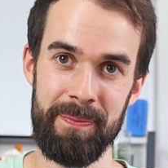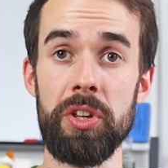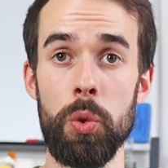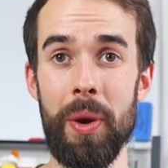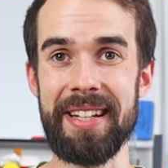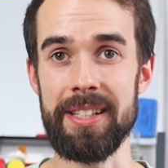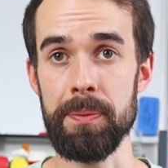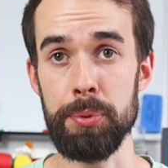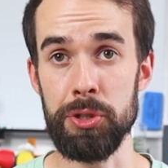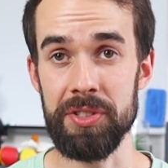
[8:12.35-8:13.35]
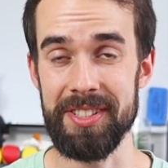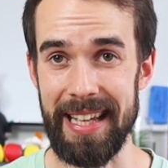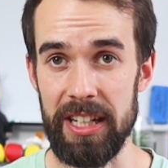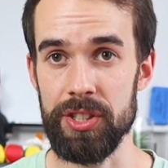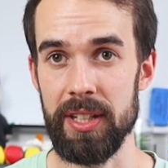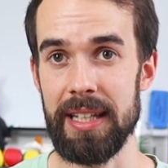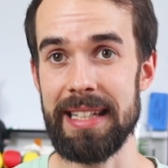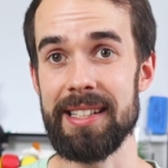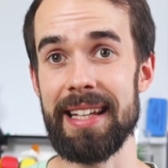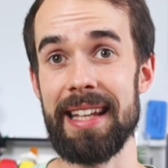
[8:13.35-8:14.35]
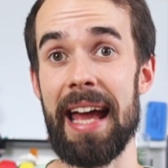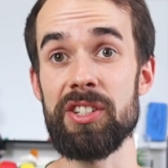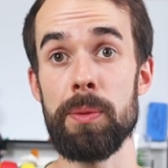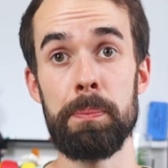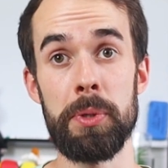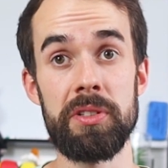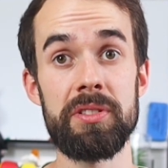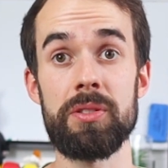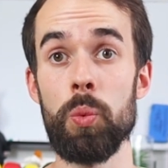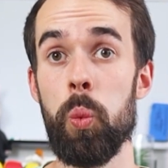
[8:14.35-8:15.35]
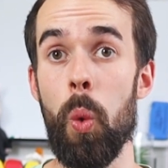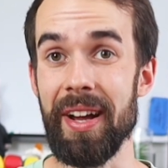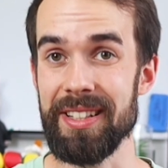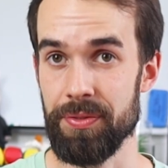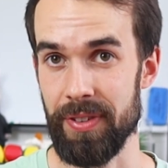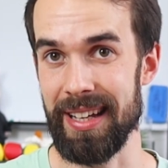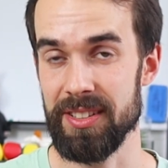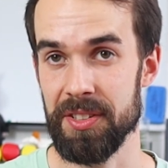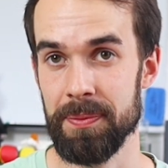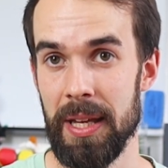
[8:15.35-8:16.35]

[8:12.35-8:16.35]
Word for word: One of the ways it produces energy is that it actually burns the white fat